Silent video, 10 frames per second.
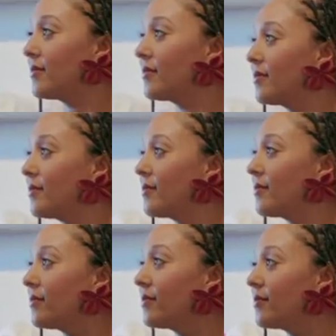
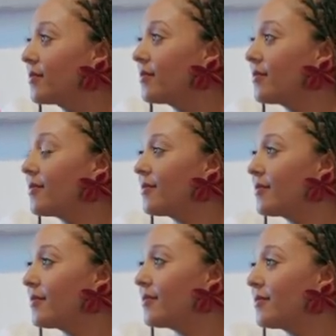
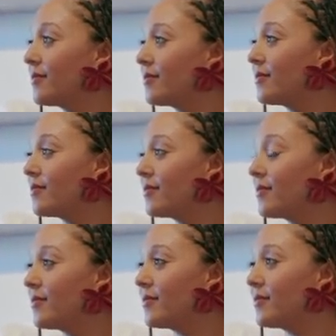
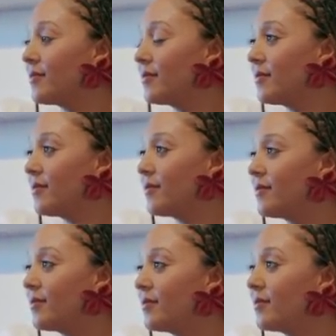
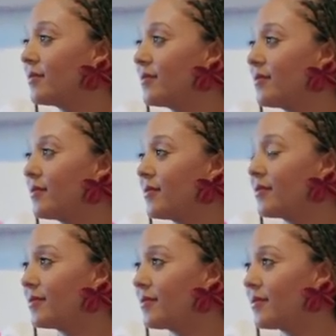
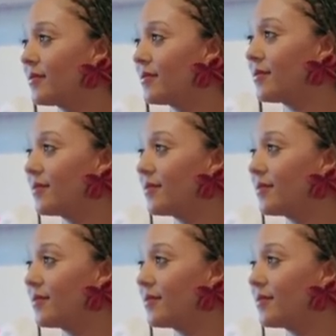[no speech]